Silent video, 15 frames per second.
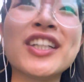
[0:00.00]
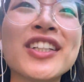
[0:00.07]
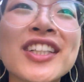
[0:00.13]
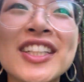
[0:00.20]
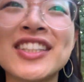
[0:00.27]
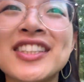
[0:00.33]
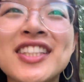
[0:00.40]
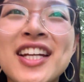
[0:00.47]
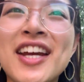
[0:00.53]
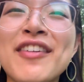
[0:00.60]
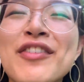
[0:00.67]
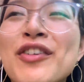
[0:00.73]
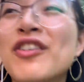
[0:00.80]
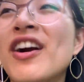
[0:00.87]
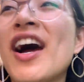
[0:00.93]
earrings today
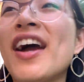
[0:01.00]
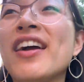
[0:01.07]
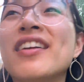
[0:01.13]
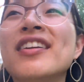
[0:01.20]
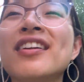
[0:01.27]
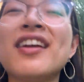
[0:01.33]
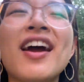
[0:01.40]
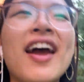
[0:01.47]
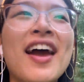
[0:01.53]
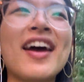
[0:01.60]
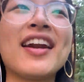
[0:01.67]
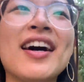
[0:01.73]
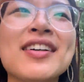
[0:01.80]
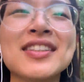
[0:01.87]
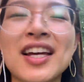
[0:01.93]
for Ryan,
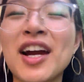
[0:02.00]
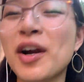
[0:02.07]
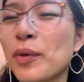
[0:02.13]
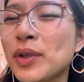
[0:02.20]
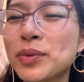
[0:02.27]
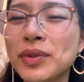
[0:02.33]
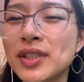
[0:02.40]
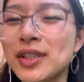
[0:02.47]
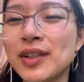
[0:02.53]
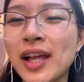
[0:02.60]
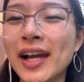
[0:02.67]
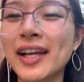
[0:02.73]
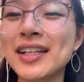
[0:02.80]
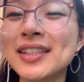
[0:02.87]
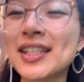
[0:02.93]
and I was like, "All right, which one do you
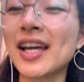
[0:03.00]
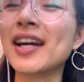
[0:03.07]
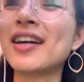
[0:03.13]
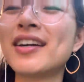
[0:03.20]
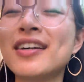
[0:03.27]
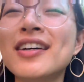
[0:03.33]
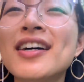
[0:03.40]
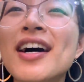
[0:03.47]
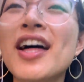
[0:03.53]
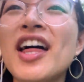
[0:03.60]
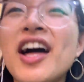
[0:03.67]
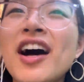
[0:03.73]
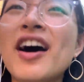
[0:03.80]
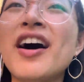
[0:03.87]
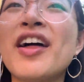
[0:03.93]
like?" And he's like,
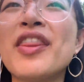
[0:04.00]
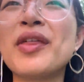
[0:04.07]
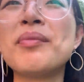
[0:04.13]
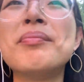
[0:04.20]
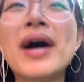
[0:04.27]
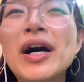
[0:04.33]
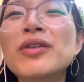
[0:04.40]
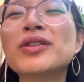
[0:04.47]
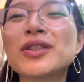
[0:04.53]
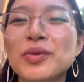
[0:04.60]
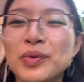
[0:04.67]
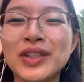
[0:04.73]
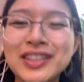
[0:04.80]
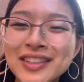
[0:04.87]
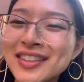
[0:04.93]
uh, "The mouse
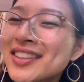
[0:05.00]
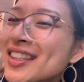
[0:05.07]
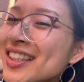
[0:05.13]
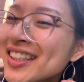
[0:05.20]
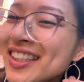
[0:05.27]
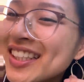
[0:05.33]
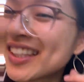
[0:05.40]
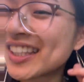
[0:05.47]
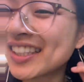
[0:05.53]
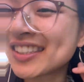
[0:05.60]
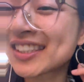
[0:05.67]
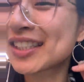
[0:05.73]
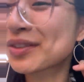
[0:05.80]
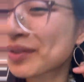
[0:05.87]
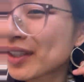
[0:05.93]
ones." He thinks
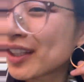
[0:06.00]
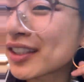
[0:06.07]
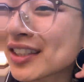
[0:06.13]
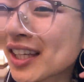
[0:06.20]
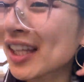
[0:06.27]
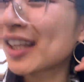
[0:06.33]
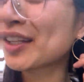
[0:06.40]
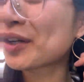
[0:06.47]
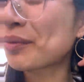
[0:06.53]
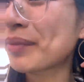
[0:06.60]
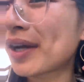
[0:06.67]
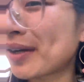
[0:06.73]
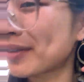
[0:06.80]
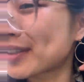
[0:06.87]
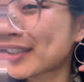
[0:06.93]
this one looks like a little
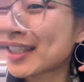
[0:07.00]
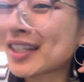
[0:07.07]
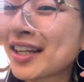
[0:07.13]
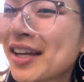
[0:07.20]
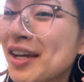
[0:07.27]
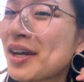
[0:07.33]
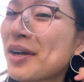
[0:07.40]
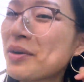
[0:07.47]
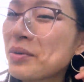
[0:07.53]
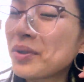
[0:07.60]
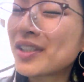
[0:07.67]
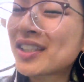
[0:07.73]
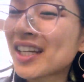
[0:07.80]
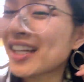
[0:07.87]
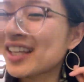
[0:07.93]
mouse,
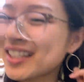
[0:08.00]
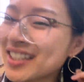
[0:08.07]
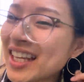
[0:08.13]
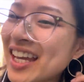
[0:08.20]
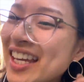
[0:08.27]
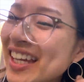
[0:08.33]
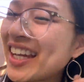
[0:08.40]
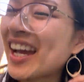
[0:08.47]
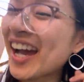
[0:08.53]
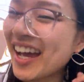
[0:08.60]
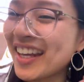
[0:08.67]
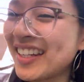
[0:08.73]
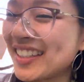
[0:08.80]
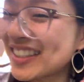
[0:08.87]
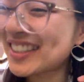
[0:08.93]
which I guess I can
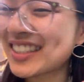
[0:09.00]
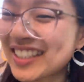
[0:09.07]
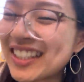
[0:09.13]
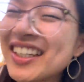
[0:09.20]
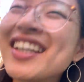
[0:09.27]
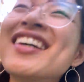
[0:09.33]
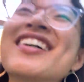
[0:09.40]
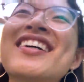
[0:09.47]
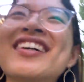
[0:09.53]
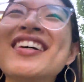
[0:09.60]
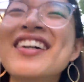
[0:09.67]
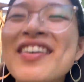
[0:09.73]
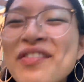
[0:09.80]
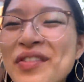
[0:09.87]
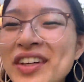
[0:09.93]
kind of see,
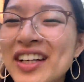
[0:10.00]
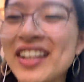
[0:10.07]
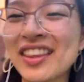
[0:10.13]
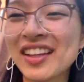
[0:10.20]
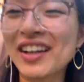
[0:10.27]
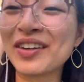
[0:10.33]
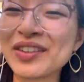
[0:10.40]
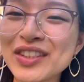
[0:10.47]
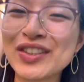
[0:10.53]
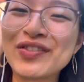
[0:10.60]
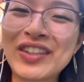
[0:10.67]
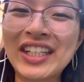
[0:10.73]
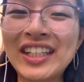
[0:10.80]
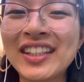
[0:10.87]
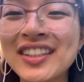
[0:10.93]
but I thought it was funny.